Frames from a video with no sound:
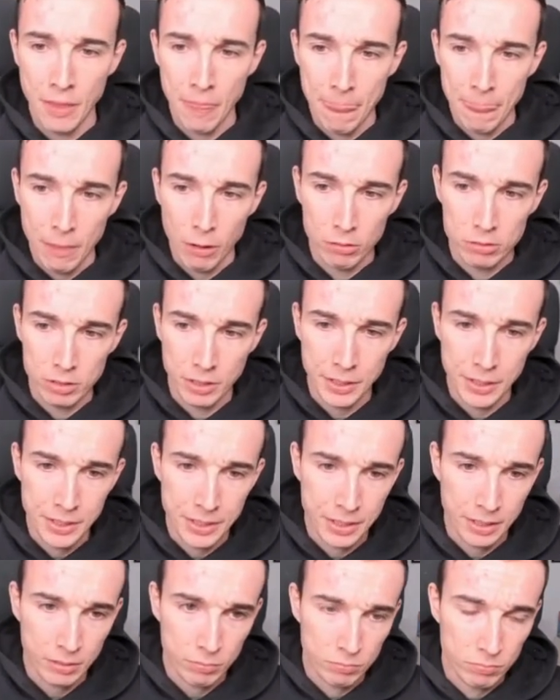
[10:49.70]
Although
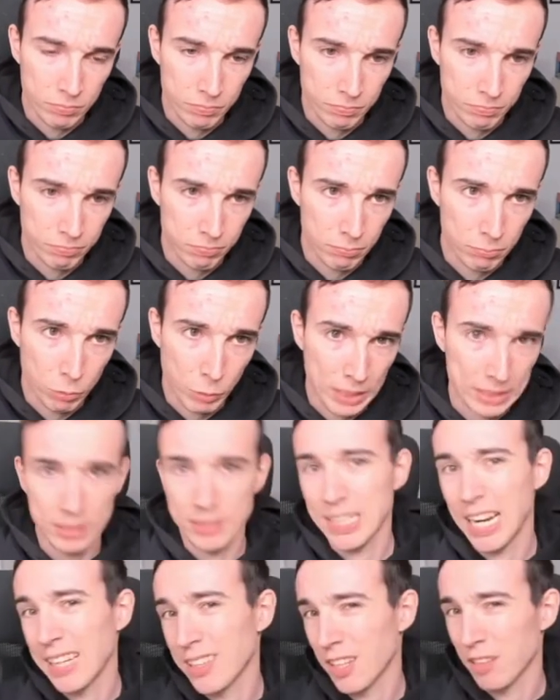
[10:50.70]
here, white is
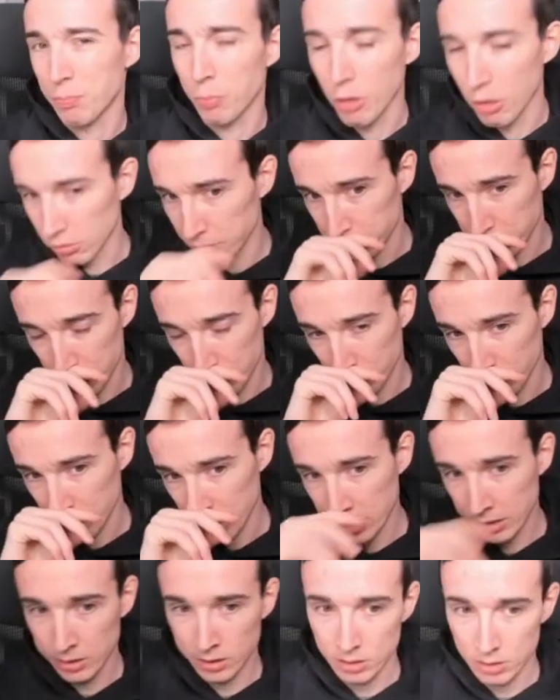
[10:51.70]
kind of spoiled for
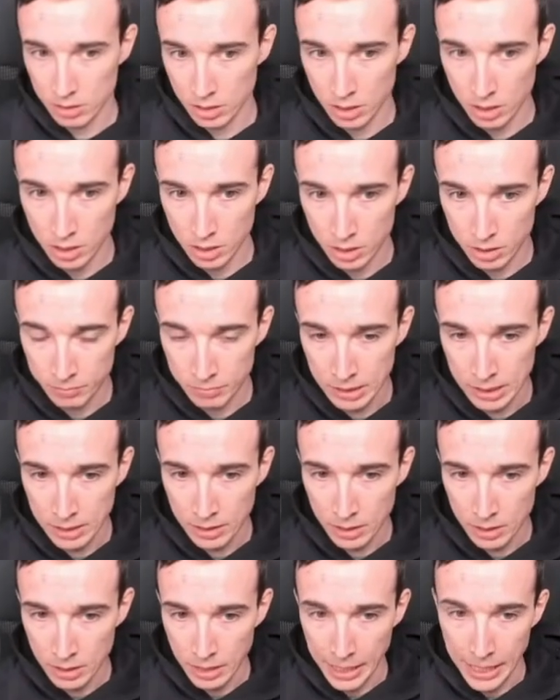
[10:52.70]
choice. Uh,
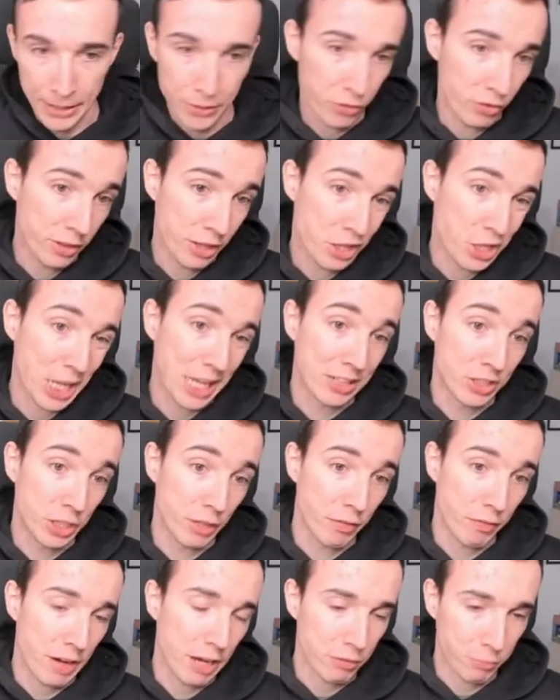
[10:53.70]
h takes
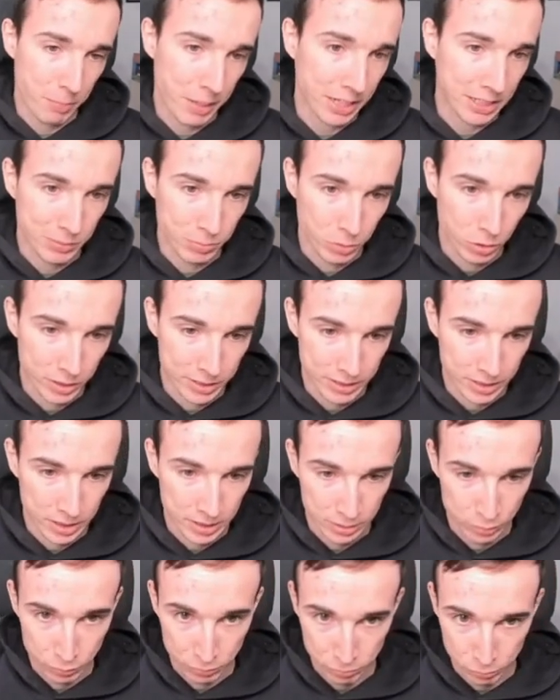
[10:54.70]
g5 makes more sense
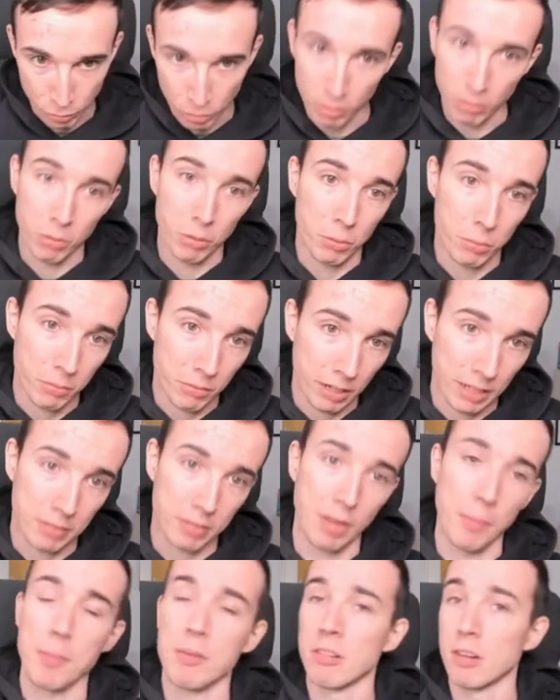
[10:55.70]
to, uh, like
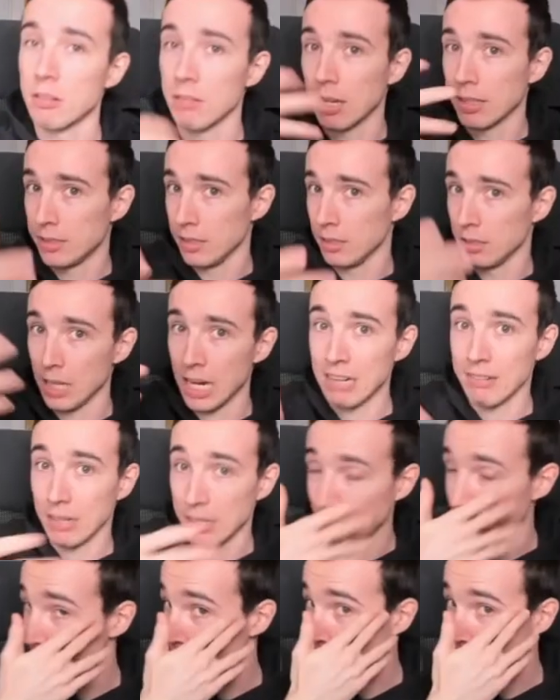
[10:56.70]
similarly as in the other
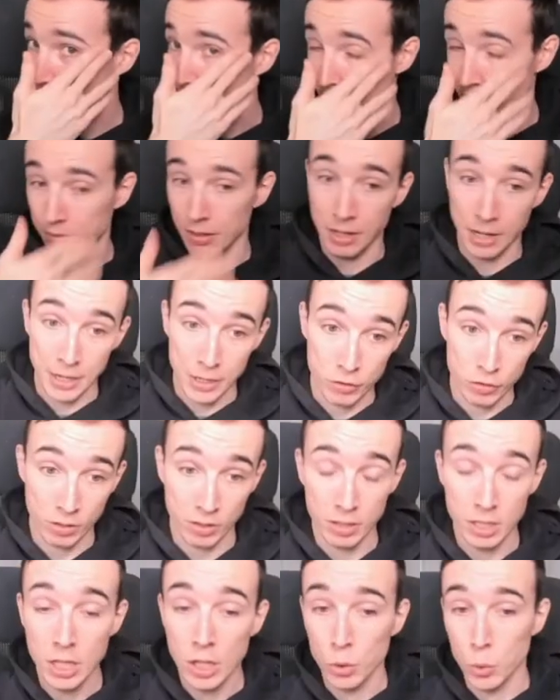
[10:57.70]
Kanchatar
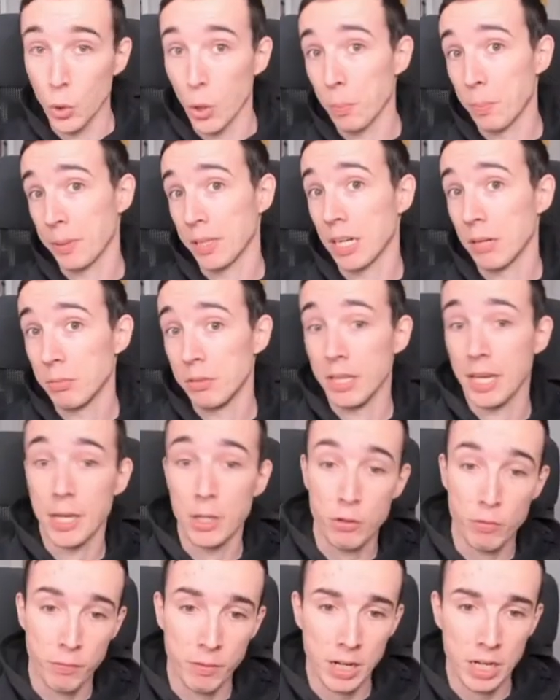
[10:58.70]
variation, to open up the
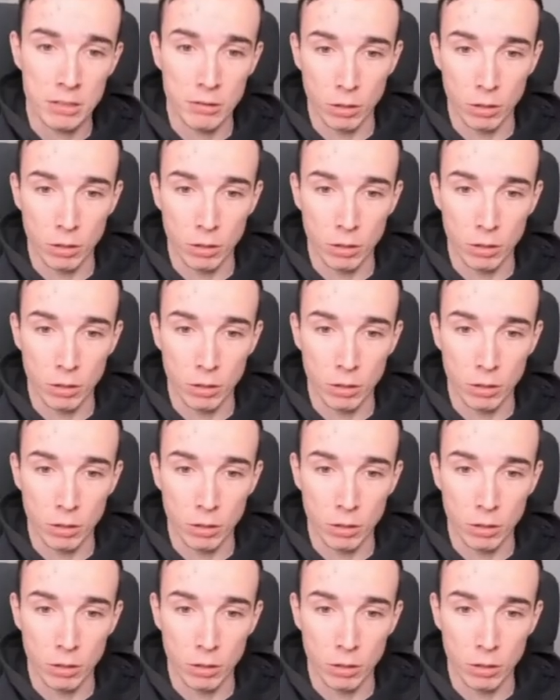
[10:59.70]
h file.